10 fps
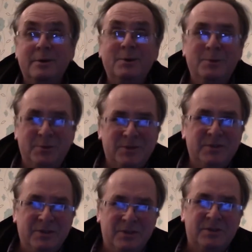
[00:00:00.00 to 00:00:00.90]
who
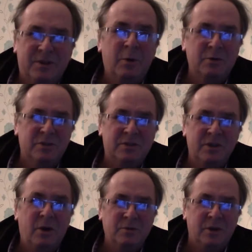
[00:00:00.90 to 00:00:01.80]
sort
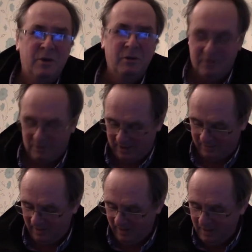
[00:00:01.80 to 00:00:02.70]
of knows enough
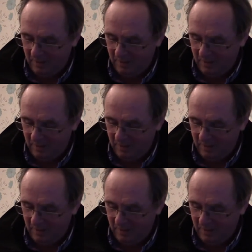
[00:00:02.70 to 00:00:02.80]
around